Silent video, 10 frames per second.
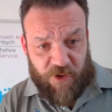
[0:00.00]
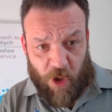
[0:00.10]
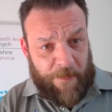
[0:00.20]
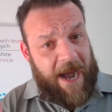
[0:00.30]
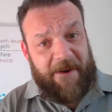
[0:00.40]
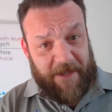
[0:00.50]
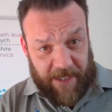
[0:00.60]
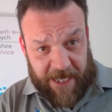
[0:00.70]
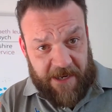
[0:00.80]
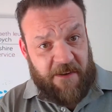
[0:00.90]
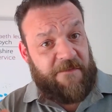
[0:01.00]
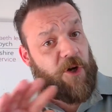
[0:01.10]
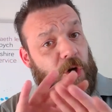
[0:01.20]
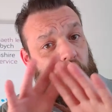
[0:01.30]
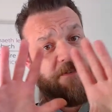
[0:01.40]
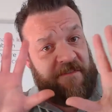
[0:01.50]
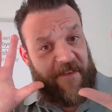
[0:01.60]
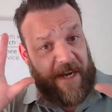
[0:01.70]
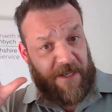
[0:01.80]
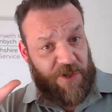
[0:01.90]
So apparently, for good
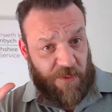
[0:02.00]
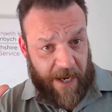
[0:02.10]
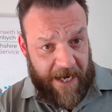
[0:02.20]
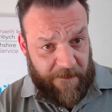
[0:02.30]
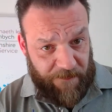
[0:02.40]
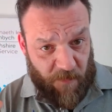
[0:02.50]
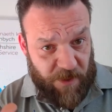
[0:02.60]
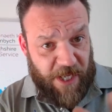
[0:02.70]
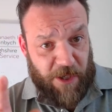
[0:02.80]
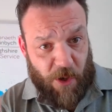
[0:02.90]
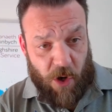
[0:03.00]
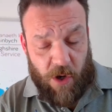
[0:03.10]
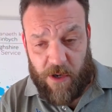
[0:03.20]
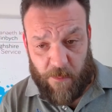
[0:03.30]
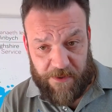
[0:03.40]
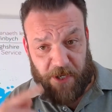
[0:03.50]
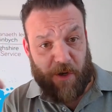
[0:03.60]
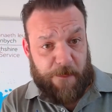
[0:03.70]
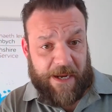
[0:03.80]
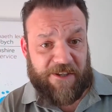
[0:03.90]
feng shui within your
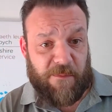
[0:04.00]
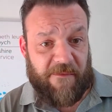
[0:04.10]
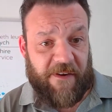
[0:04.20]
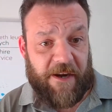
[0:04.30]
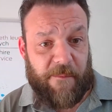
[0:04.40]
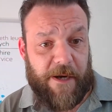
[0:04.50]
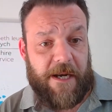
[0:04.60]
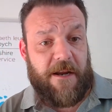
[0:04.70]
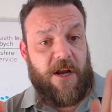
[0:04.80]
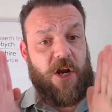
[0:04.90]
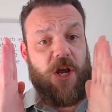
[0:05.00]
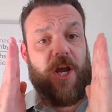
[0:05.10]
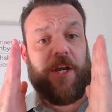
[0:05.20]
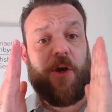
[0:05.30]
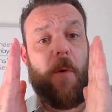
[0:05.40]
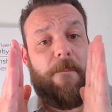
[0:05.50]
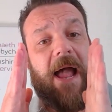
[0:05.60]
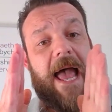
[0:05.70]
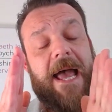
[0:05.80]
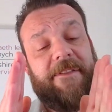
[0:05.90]
bedroom environment, your
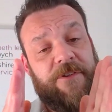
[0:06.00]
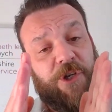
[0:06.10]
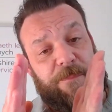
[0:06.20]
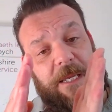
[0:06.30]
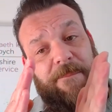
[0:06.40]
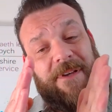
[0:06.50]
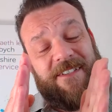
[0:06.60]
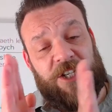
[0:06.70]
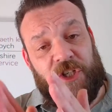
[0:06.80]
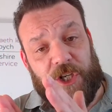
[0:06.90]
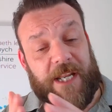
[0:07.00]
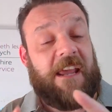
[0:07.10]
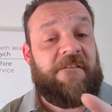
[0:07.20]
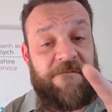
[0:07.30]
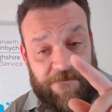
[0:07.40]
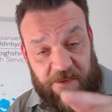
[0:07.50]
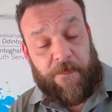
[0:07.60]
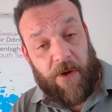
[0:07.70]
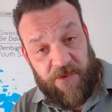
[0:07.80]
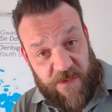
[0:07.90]
bed should be positioned, if it's
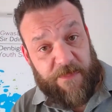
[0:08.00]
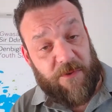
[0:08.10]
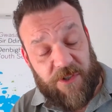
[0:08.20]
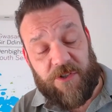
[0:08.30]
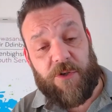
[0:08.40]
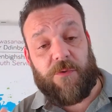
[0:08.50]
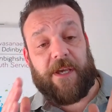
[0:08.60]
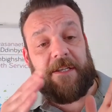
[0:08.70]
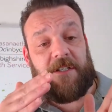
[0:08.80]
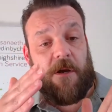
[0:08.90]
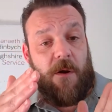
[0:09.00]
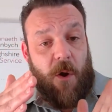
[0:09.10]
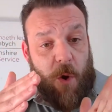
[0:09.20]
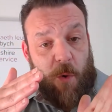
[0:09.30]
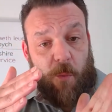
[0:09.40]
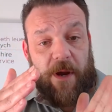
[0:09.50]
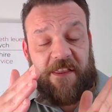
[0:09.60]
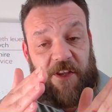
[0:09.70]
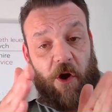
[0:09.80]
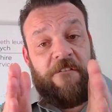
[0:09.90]
possible to do this,
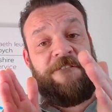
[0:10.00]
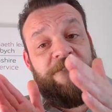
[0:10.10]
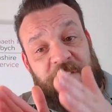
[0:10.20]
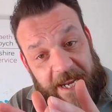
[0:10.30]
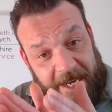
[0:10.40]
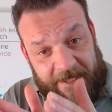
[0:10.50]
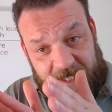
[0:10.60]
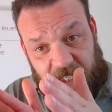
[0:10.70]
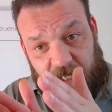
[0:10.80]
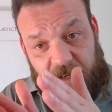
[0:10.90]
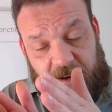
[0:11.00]
with your feet.